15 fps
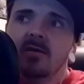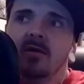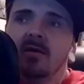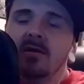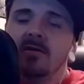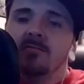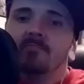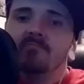
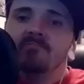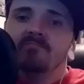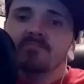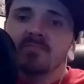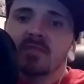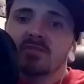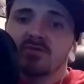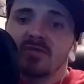
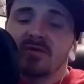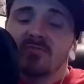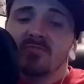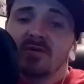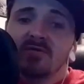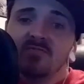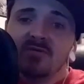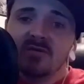So that'll
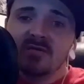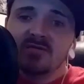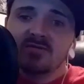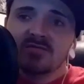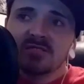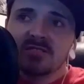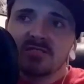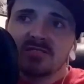be really
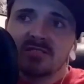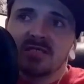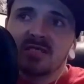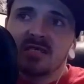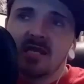interesting to see.